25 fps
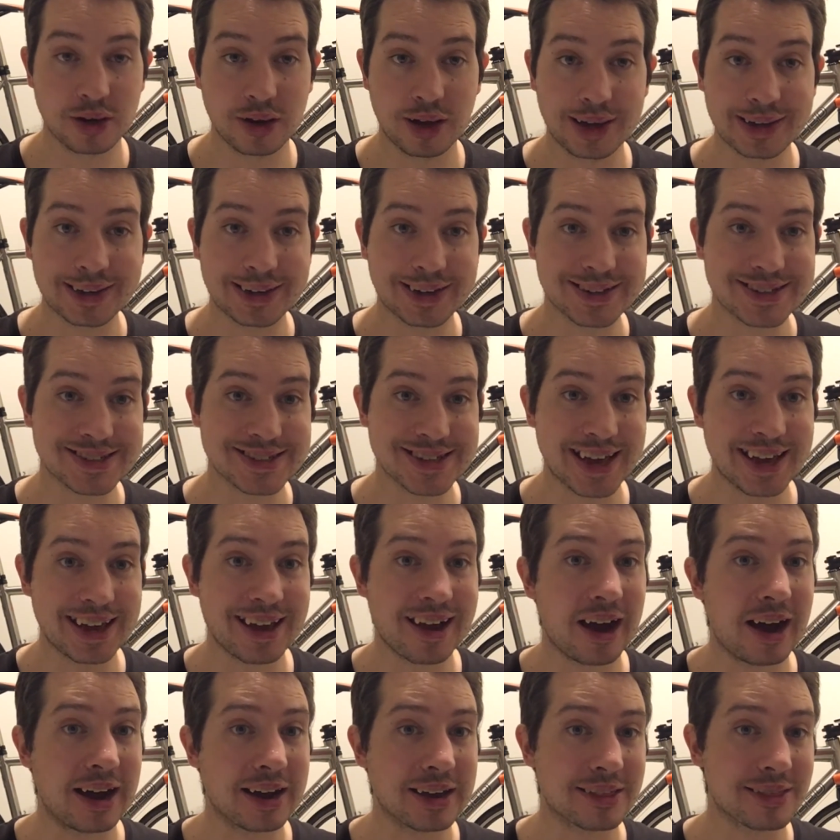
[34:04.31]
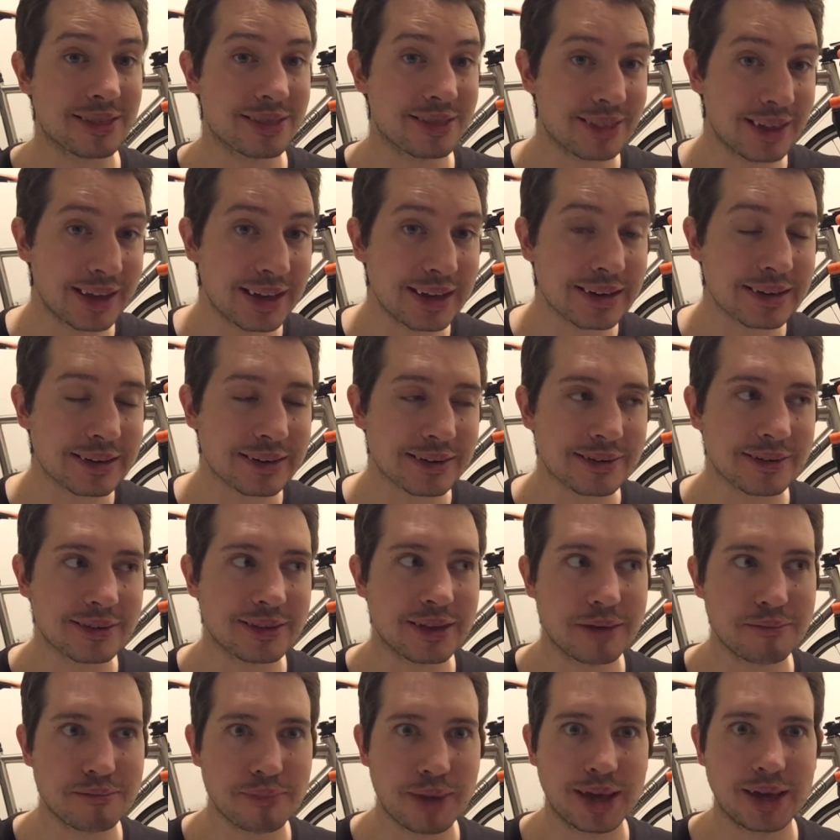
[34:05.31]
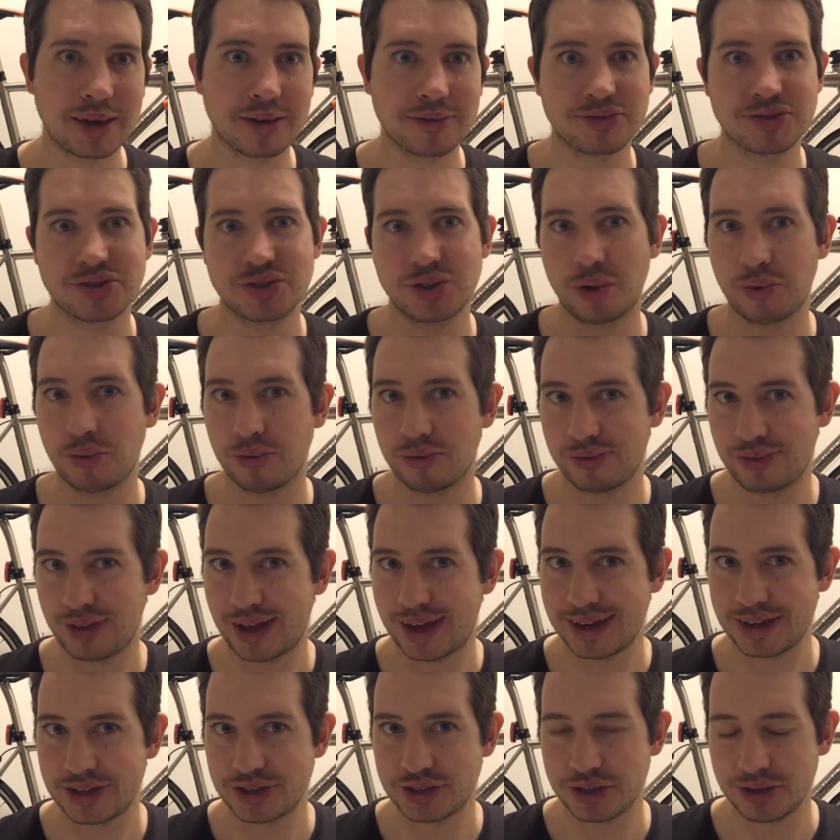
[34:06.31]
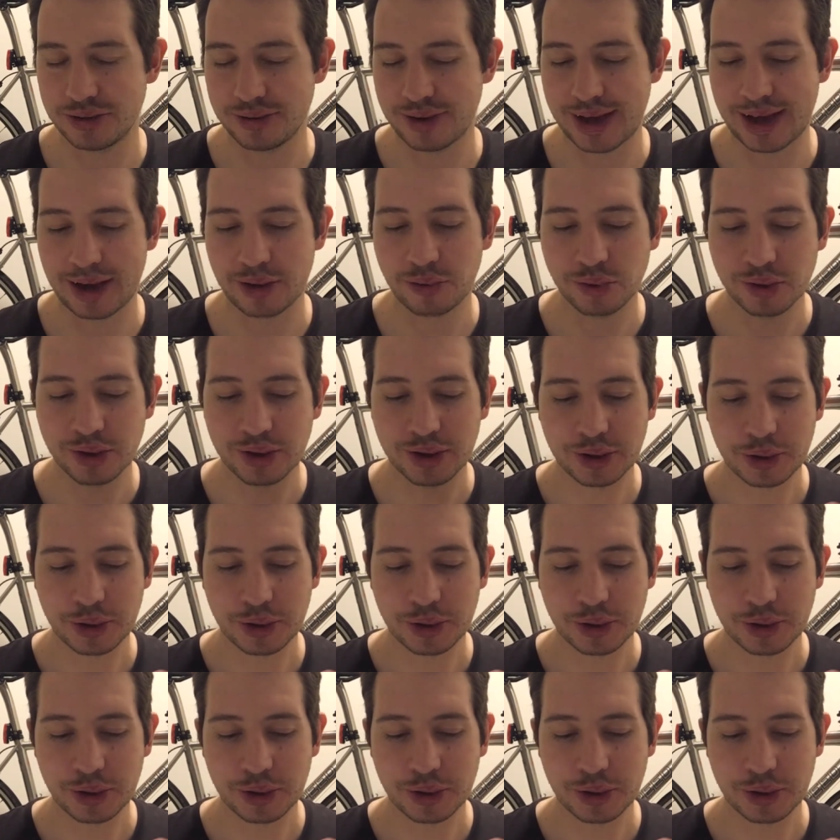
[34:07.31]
Like I say, I think they may have solved that issue now,